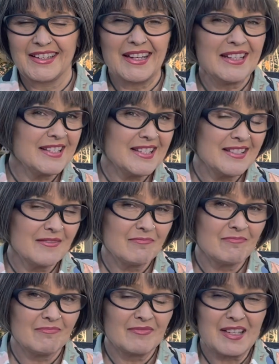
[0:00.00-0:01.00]
It's
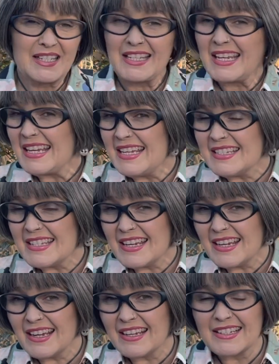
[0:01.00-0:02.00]
as
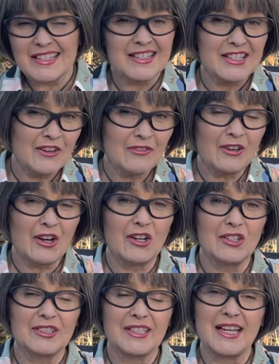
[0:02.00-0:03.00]
easy and as
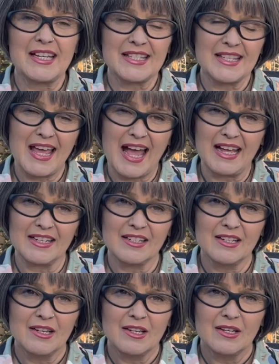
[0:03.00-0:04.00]
difficult as that.
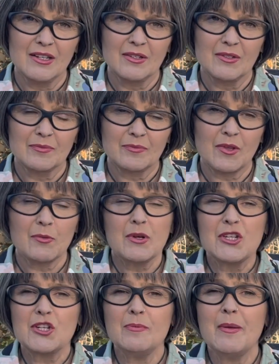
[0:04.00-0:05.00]
We
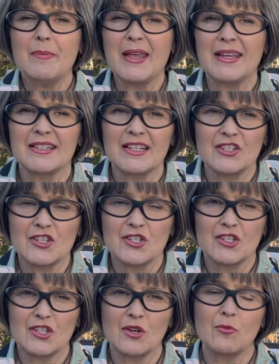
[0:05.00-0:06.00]
should be paying
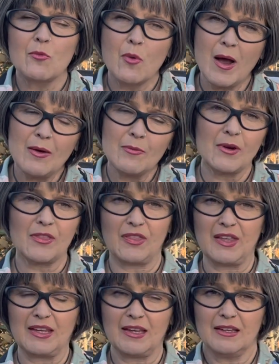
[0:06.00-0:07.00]
attention to what we're
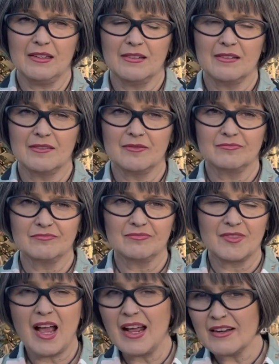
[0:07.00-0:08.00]
thinking
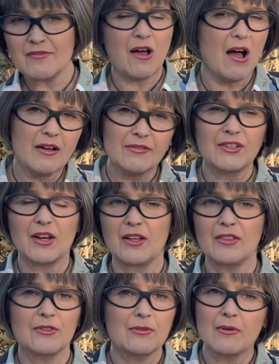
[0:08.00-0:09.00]
kind of off and
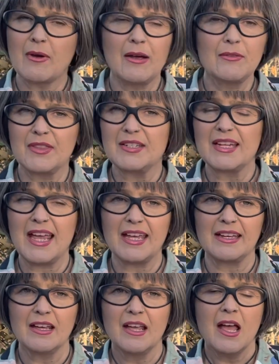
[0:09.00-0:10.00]
on throughout the
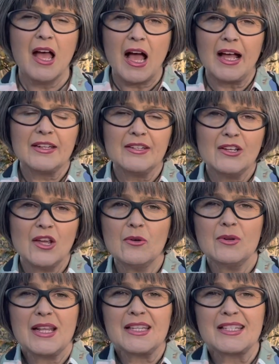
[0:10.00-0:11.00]
day. I
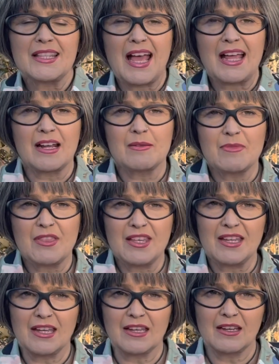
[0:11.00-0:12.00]
notice that I'm
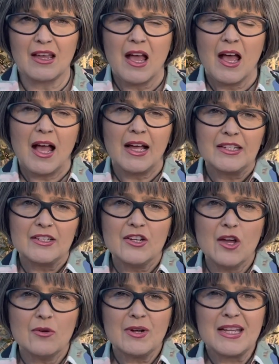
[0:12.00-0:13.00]
thinking. I
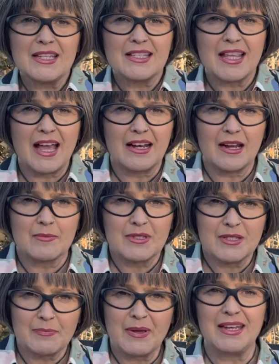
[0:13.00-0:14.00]
notice that I'm
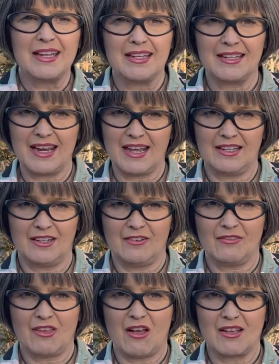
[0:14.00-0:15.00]
spinning in
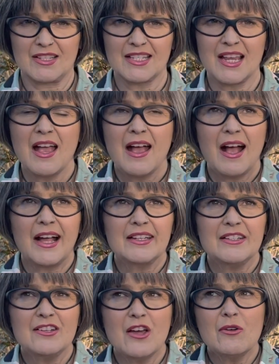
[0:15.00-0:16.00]
negative thoughts. I
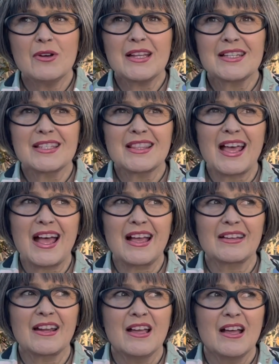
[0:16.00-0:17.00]
notice
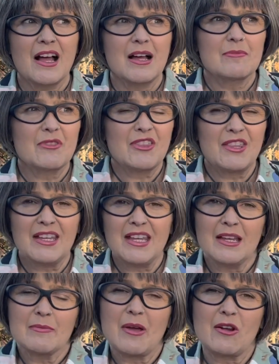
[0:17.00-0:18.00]
that I'm
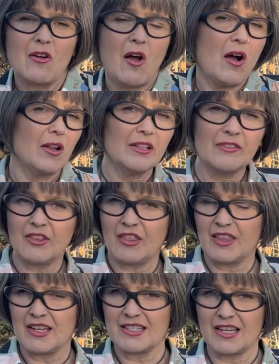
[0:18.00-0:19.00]
thinking about all of the
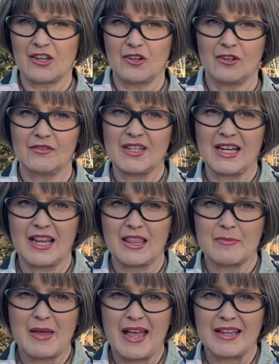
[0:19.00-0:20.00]
things I could have done in the
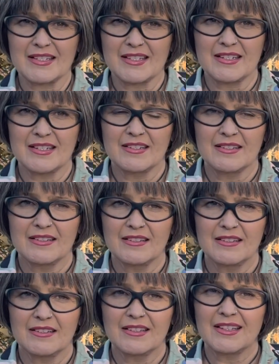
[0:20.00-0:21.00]
past.
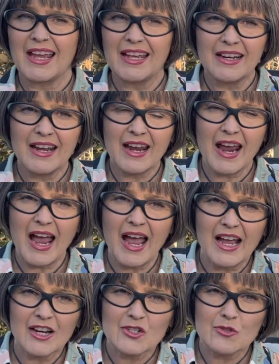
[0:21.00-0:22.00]
Can I
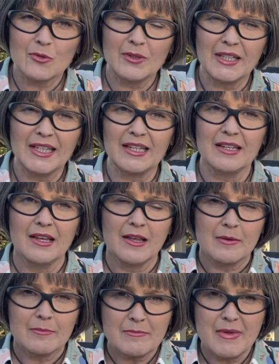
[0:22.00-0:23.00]
actually
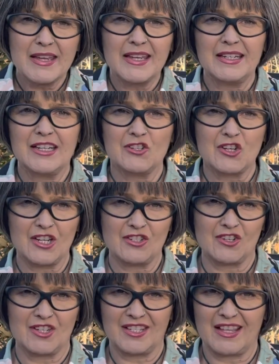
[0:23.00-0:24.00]
make any
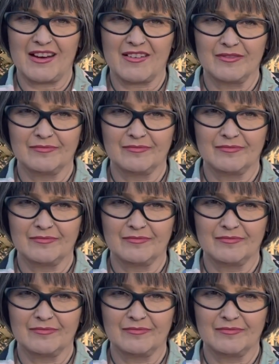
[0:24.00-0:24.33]
changes there?